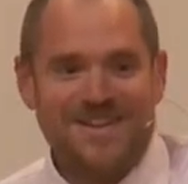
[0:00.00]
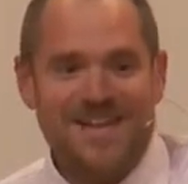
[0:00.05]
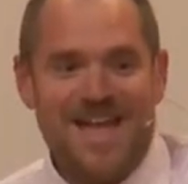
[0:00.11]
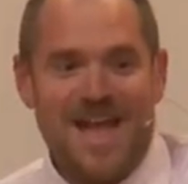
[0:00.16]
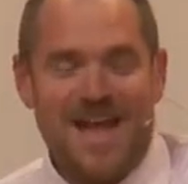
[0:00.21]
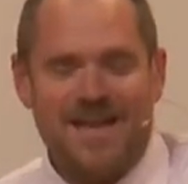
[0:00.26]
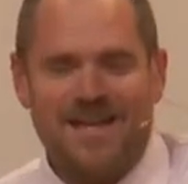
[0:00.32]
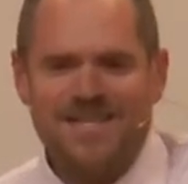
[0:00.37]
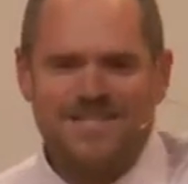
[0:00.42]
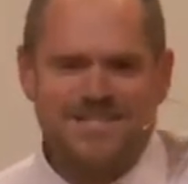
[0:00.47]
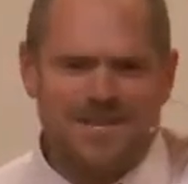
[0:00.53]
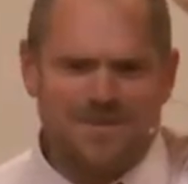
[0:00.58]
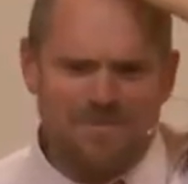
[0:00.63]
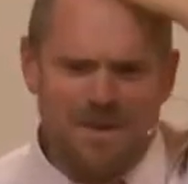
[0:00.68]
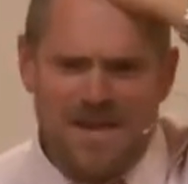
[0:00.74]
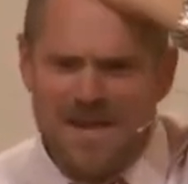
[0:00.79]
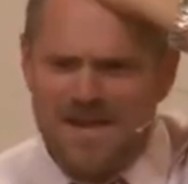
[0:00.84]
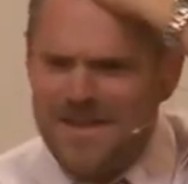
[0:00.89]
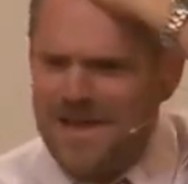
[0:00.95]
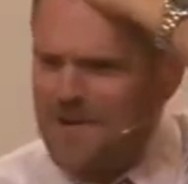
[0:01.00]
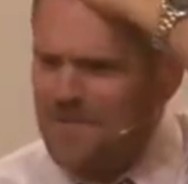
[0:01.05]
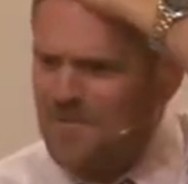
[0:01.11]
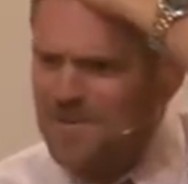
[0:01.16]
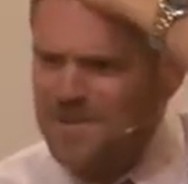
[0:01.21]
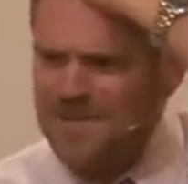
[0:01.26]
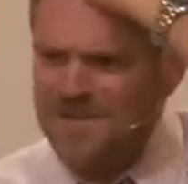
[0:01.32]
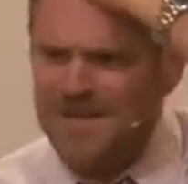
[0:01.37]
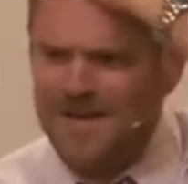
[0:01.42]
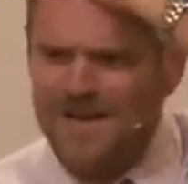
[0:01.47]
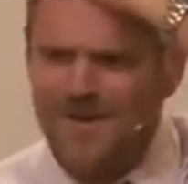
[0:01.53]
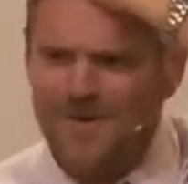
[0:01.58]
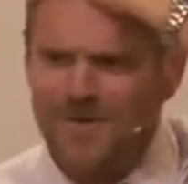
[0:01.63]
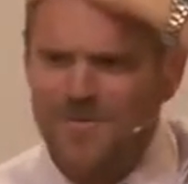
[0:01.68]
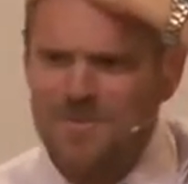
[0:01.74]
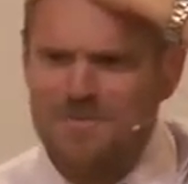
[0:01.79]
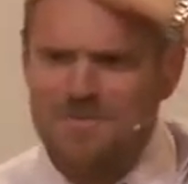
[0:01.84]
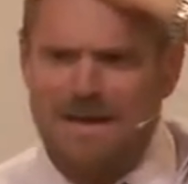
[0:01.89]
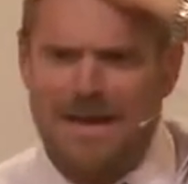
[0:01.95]
And he said, Man, that really kind of
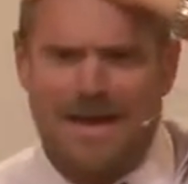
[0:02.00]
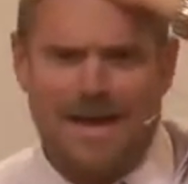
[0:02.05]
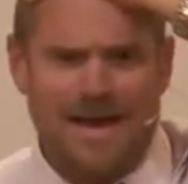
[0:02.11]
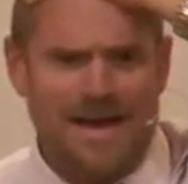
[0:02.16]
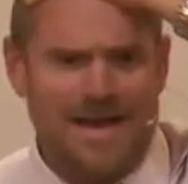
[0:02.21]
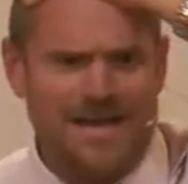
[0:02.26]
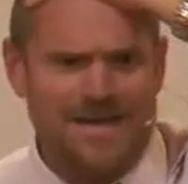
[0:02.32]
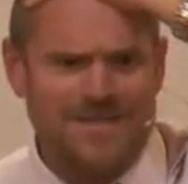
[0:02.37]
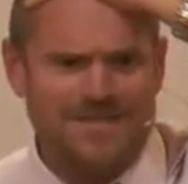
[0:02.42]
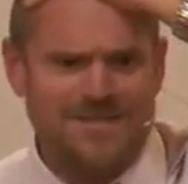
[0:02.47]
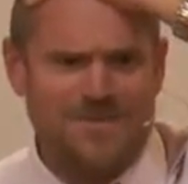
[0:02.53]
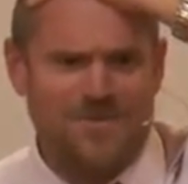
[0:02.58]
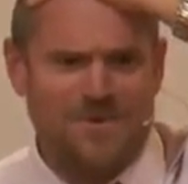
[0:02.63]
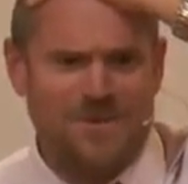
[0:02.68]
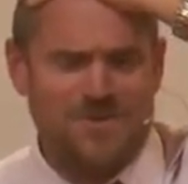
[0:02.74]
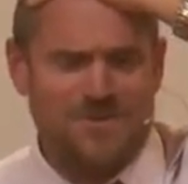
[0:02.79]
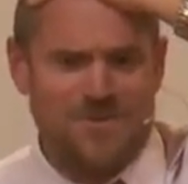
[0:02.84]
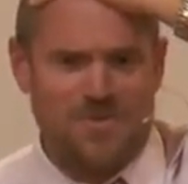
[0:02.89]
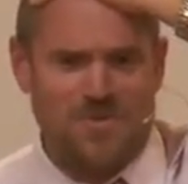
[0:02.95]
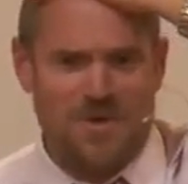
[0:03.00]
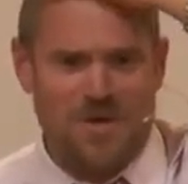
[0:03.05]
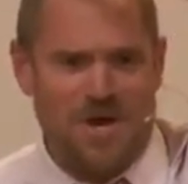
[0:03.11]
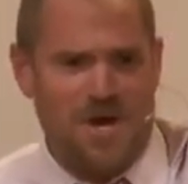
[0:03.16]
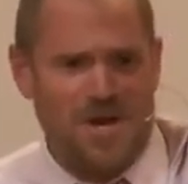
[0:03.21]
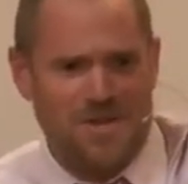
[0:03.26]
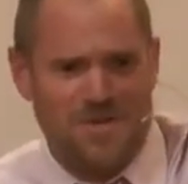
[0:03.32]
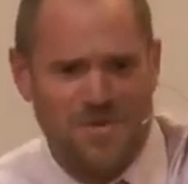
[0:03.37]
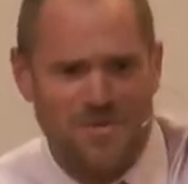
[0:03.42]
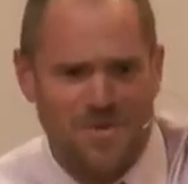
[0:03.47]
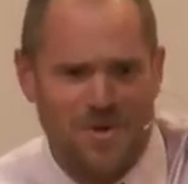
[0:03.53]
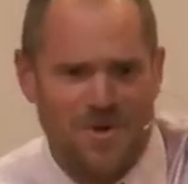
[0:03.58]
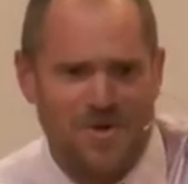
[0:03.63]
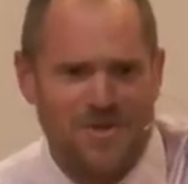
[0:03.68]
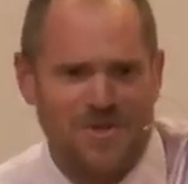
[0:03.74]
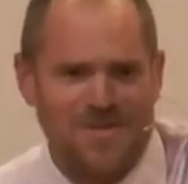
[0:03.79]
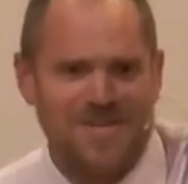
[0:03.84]
opened my eyes to what's going on in the world,